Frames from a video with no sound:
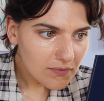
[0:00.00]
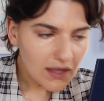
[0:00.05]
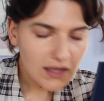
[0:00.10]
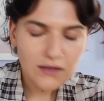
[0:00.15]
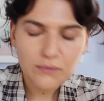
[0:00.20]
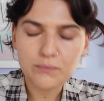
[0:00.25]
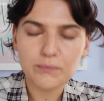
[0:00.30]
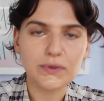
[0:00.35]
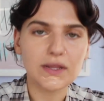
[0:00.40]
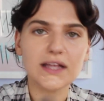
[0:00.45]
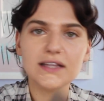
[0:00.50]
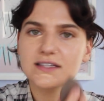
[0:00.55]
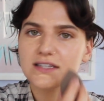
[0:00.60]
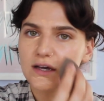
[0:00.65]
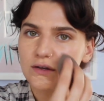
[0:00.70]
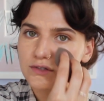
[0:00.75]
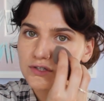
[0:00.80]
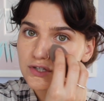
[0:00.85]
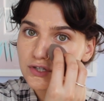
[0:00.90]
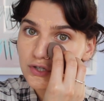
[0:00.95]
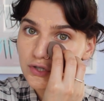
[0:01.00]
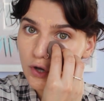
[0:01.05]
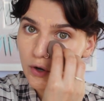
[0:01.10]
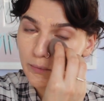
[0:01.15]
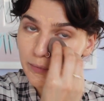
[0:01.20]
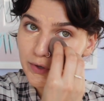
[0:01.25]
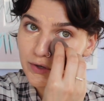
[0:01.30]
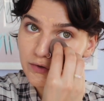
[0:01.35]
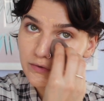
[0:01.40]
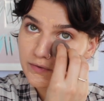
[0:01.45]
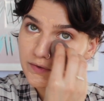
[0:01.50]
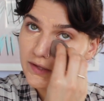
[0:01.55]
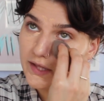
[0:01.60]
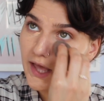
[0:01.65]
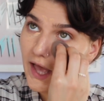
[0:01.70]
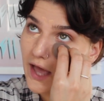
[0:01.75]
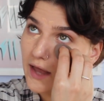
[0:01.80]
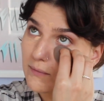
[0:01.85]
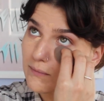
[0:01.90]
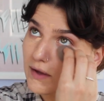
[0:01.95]
it blends out so
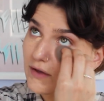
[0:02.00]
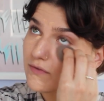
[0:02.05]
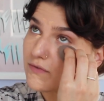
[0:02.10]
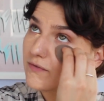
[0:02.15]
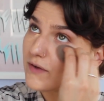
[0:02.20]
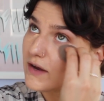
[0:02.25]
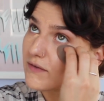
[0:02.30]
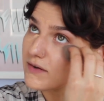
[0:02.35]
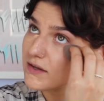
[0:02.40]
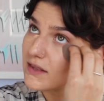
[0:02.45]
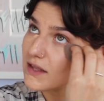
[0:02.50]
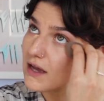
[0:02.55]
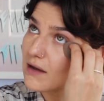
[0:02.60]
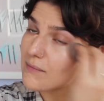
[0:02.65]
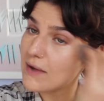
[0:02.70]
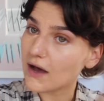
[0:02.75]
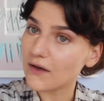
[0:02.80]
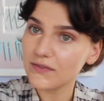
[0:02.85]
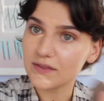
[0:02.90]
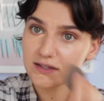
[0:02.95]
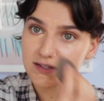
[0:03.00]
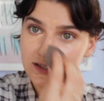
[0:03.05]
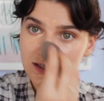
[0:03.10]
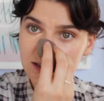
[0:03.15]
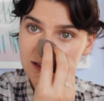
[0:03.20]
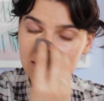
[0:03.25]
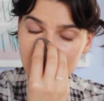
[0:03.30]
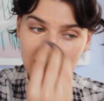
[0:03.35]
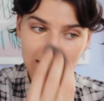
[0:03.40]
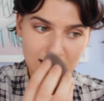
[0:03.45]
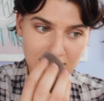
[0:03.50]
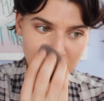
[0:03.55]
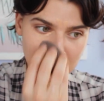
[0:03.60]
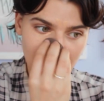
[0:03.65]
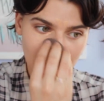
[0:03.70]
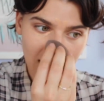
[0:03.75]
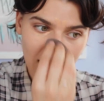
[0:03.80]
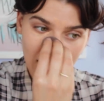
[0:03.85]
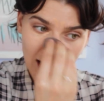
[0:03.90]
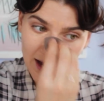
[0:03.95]
beautifully. And my favorite thing about this is that it's
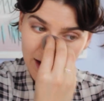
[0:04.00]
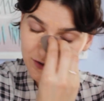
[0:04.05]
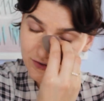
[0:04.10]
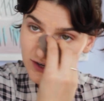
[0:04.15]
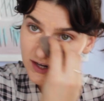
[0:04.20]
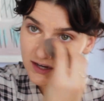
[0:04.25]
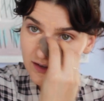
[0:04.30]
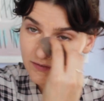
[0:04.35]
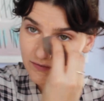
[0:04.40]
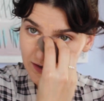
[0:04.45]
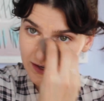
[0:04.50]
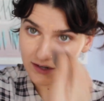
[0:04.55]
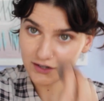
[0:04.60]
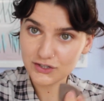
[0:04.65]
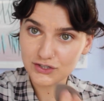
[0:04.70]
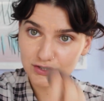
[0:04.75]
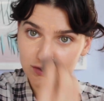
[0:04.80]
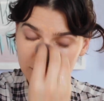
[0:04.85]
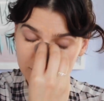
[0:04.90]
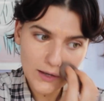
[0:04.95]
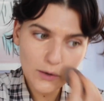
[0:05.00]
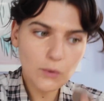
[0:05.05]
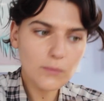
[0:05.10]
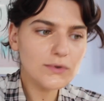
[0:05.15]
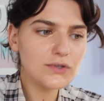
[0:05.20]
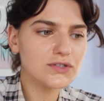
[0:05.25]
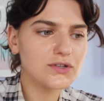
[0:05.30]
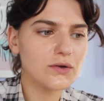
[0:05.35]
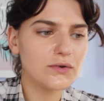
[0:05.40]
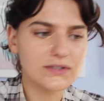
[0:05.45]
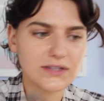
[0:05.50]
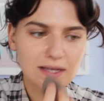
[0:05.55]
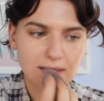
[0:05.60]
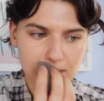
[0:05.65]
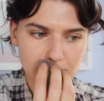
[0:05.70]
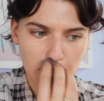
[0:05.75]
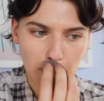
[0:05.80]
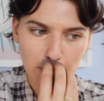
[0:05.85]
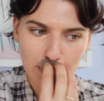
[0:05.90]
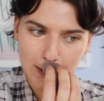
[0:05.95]
a hydrating finish. It almost goes
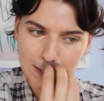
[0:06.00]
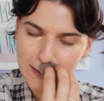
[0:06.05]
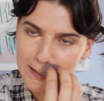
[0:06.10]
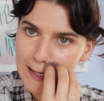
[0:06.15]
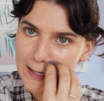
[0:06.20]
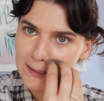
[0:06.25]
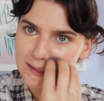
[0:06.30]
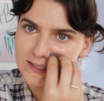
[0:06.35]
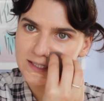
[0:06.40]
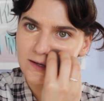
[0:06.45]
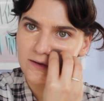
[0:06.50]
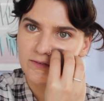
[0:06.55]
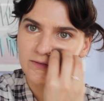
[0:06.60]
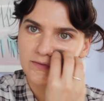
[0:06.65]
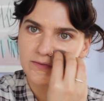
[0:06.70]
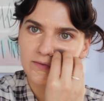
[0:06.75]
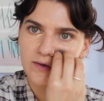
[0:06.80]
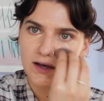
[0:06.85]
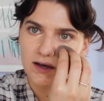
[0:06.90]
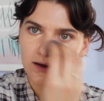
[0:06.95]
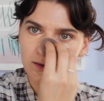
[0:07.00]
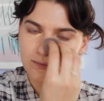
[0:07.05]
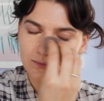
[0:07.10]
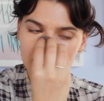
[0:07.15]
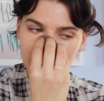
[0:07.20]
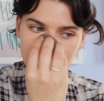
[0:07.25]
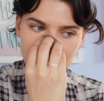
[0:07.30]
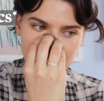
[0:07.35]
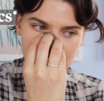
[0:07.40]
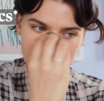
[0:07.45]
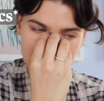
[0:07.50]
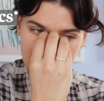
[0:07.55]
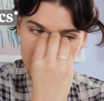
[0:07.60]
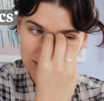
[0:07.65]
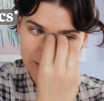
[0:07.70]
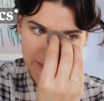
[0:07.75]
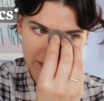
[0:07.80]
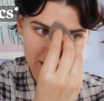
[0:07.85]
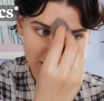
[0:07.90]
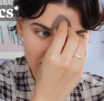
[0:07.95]
against all the laws of
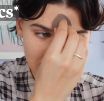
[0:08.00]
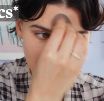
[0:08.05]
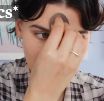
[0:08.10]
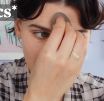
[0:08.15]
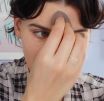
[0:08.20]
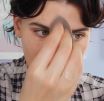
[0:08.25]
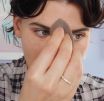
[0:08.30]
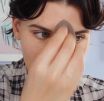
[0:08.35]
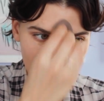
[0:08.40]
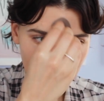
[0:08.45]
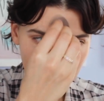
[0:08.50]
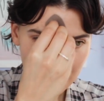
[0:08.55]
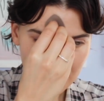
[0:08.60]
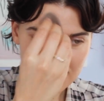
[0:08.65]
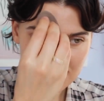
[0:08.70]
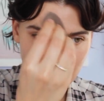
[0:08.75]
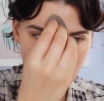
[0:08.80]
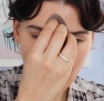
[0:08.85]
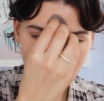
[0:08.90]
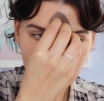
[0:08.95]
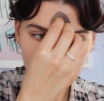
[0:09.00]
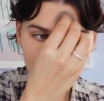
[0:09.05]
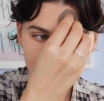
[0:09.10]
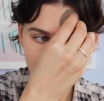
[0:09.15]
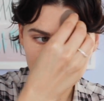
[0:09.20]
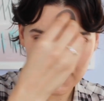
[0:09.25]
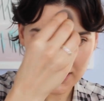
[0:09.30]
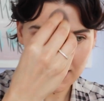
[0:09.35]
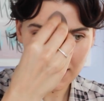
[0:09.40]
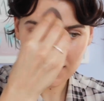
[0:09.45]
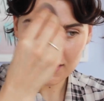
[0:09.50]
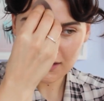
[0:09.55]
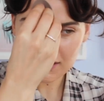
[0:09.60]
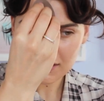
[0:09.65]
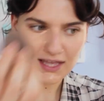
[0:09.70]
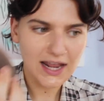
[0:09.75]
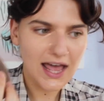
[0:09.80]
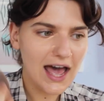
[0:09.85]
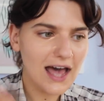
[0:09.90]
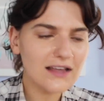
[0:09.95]
physics because it's hydrating,
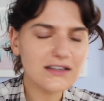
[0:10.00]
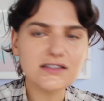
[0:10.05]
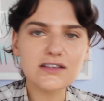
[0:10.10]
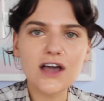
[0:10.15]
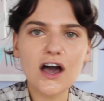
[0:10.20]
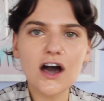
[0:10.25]
it has